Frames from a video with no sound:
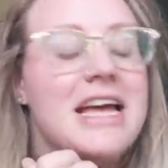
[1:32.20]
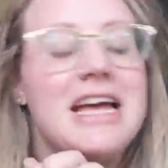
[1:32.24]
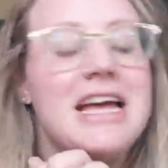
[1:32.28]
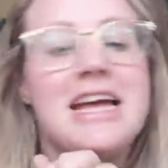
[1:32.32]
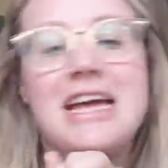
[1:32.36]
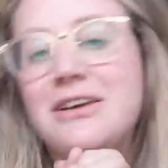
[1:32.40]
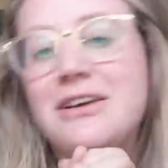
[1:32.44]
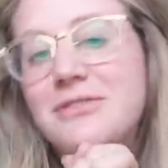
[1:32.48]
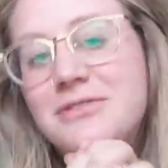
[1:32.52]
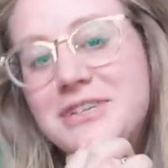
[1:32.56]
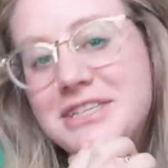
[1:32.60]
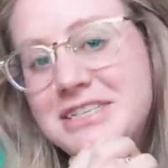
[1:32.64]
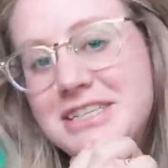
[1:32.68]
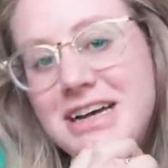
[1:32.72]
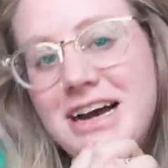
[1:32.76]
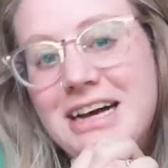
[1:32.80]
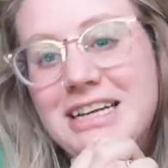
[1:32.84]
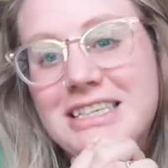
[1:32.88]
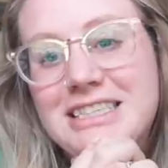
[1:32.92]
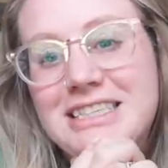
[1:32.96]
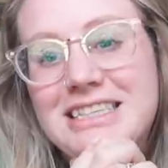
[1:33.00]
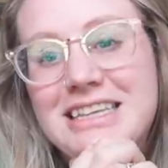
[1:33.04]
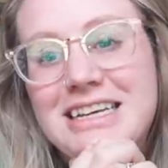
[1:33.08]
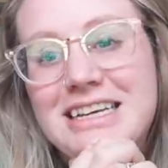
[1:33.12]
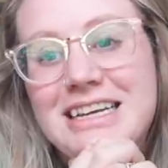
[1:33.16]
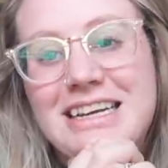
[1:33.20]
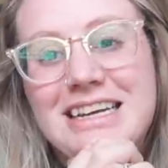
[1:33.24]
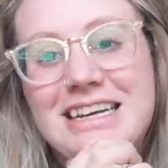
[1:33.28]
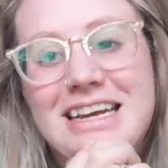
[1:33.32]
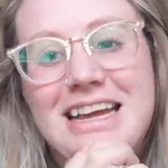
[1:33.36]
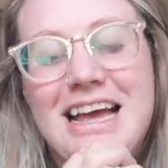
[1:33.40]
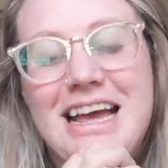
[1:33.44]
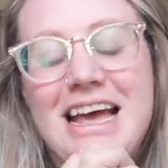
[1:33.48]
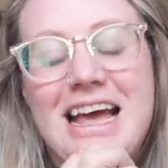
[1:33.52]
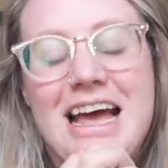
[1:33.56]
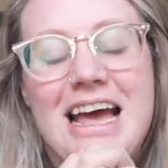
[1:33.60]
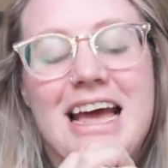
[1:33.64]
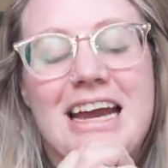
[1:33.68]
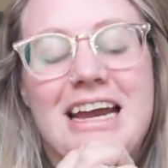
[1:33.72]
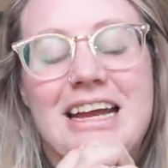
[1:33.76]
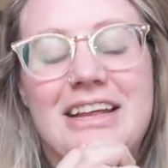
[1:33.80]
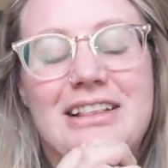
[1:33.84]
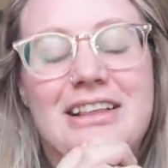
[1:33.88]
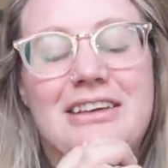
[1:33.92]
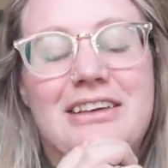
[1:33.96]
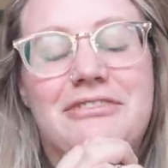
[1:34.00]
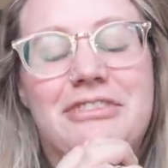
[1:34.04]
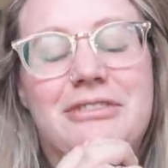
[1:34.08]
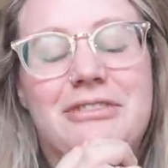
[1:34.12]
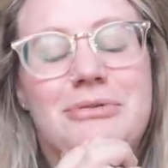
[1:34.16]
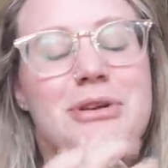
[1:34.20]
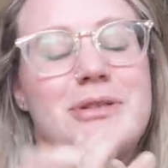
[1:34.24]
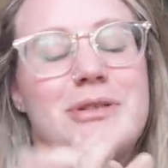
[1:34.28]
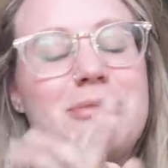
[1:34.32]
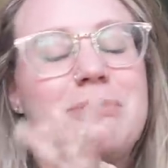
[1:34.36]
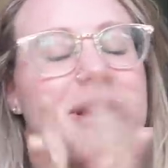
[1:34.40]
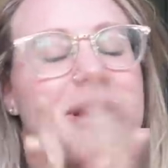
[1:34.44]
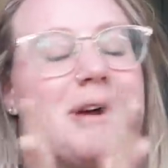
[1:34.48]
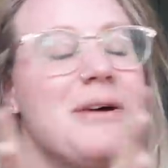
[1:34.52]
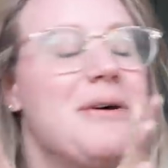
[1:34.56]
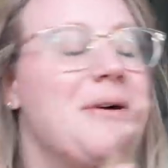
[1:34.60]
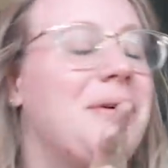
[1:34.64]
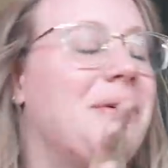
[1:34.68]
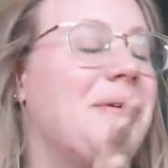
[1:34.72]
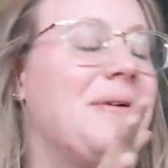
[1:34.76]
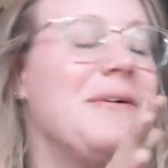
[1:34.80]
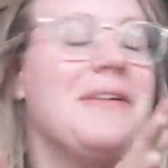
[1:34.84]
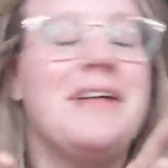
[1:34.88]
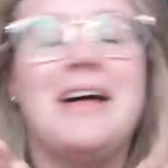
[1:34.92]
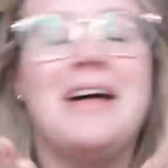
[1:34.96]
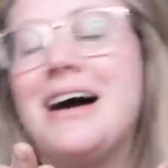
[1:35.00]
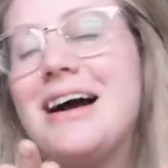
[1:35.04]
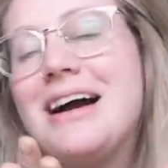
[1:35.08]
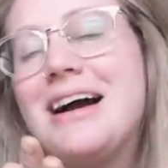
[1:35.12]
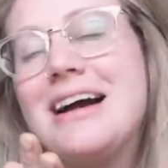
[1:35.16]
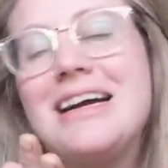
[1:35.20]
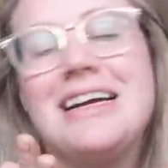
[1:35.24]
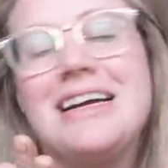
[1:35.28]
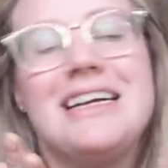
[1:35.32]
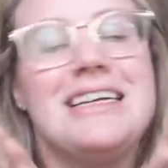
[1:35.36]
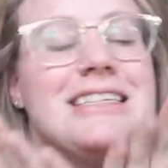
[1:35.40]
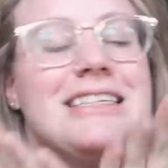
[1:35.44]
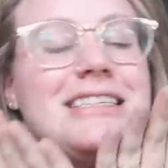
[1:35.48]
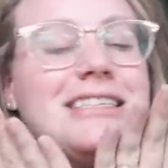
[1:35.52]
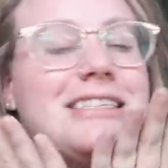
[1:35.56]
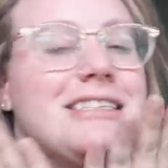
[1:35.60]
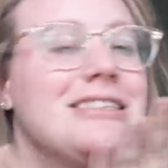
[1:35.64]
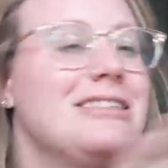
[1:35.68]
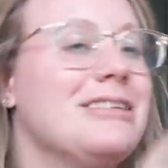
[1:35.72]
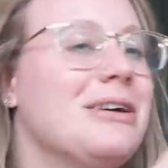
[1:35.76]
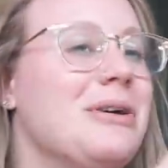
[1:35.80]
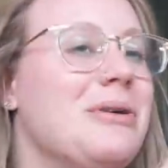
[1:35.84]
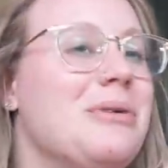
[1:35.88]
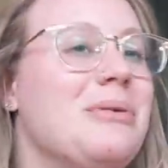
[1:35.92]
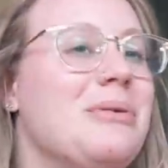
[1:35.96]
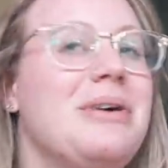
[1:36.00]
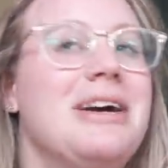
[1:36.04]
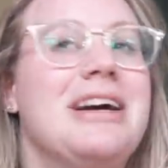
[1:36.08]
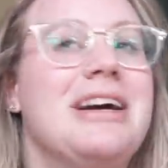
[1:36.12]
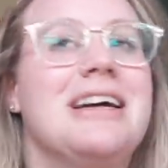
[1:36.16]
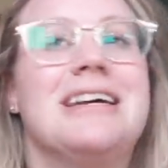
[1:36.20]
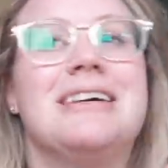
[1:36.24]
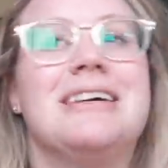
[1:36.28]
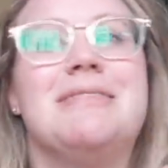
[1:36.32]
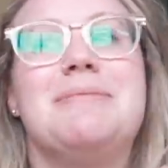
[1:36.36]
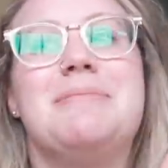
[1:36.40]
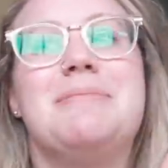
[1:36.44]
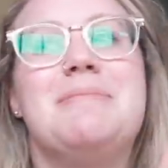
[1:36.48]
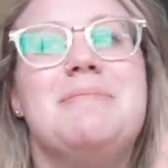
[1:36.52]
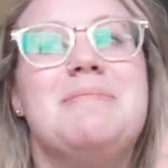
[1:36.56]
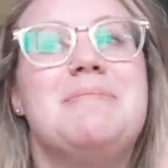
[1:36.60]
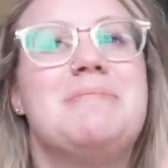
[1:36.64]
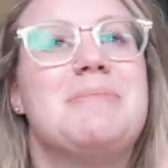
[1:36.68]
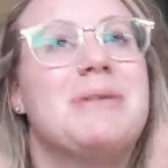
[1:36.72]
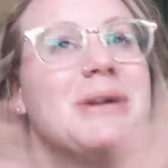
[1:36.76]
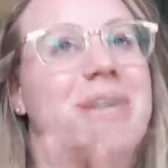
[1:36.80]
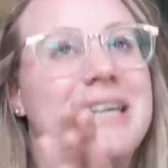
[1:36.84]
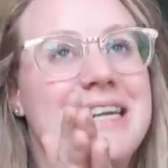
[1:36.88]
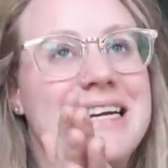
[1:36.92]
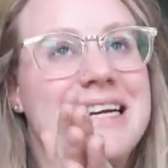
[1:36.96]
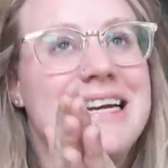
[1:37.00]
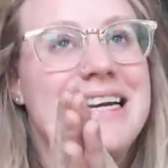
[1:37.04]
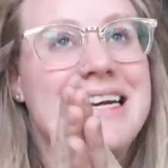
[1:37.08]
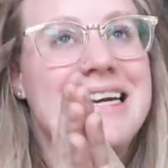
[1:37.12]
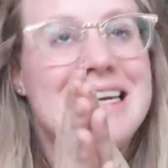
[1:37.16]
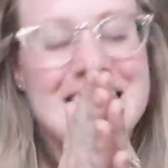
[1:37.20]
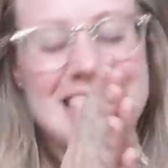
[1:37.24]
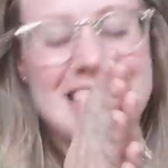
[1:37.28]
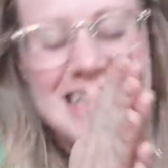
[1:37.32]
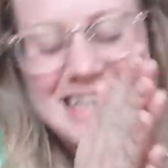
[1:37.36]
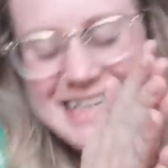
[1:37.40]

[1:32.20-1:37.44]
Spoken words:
in Wisconsin, and I love it with my whole heart. It's so pretty.